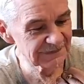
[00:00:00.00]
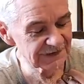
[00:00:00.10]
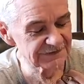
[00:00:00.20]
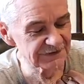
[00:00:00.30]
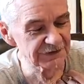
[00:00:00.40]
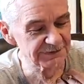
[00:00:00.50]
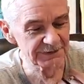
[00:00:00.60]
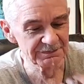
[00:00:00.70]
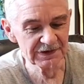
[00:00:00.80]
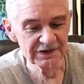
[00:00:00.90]
excuse me,
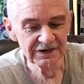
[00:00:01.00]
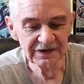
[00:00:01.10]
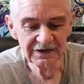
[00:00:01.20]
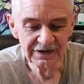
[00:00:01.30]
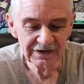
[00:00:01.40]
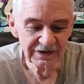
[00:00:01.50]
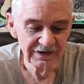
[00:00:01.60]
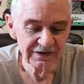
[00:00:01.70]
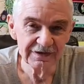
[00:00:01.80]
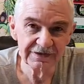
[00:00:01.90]

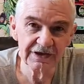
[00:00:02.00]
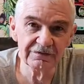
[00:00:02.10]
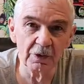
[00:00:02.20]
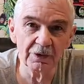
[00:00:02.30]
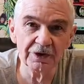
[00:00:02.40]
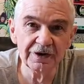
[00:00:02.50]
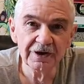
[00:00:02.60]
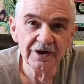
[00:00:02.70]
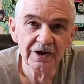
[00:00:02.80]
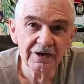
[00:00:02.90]
that they voted
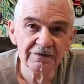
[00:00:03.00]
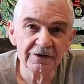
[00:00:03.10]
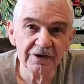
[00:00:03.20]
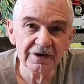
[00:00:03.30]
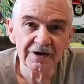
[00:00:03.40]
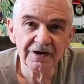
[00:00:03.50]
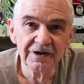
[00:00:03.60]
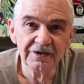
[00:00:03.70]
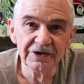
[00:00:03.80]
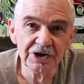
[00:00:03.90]
for
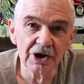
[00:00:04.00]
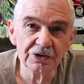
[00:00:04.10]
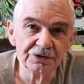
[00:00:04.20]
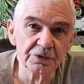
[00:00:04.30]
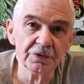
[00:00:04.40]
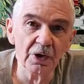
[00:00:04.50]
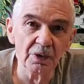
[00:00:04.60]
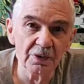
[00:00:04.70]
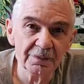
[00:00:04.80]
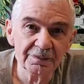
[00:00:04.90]
the young
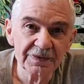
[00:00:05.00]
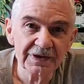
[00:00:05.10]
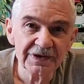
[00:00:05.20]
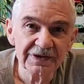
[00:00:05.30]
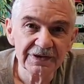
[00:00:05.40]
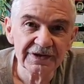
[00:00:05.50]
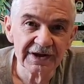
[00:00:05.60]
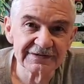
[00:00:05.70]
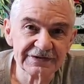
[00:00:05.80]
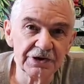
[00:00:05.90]
Trudeau, the
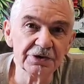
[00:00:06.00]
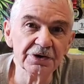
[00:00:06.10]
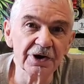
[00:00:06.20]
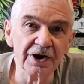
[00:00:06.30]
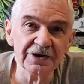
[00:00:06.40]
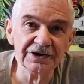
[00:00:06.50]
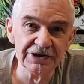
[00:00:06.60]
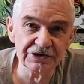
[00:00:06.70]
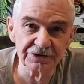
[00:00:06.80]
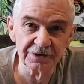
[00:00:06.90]
ex-kindergarten
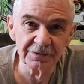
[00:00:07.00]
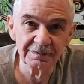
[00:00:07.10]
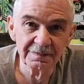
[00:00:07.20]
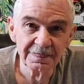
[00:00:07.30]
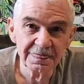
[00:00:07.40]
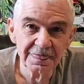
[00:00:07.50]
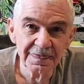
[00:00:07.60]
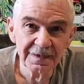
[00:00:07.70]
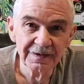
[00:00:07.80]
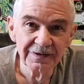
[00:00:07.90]
teacher,
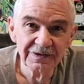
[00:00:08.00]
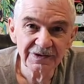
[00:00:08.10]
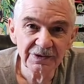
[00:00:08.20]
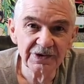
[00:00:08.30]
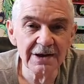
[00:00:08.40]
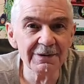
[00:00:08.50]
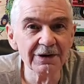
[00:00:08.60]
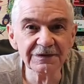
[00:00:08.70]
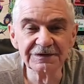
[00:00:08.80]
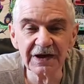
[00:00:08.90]
who came
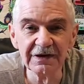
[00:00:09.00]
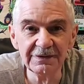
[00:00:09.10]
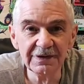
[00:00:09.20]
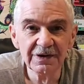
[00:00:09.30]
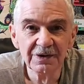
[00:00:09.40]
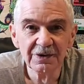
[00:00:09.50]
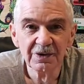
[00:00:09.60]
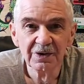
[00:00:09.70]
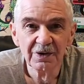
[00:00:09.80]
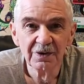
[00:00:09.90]
out and said,
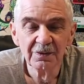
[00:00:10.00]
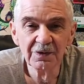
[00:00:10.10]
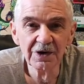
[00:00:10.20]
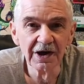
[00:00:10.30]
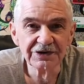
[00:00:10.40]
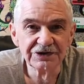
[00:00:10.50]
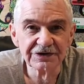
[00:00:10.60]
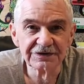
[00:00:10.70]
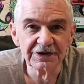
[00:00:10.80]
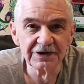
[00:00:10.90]
we're not
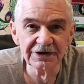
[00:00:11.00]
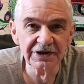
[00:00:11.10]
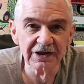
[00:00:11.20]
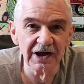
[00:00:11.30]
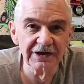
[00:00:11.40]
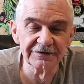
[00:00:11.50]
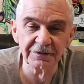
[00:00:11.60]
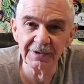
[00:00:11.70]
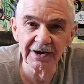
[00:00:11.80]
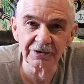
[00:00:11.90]
just going to legalize for
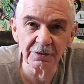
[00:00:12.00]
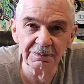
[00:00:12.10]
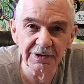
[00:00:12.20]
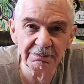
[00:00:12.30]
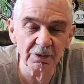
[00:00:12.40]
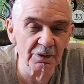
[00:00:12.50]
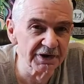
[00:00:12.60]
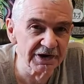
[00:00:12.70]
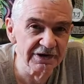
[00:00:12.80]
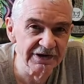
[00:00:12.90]
medical people, we're
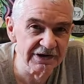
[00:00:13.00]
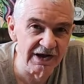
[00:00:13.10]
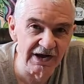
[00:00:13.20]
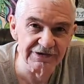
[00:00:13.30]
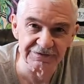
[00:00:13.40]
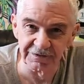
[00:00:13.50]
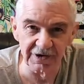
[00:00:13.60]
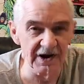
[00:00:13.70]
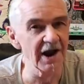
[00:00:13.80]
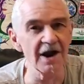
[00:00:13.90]
going to legalize for
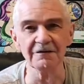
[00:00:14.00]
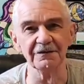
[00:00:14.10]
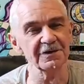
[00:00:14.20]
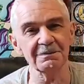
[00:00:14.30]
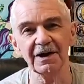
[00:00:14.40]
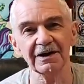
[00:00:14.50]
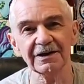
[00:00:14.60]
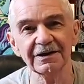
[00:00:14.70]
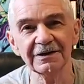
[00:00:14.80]
everybody.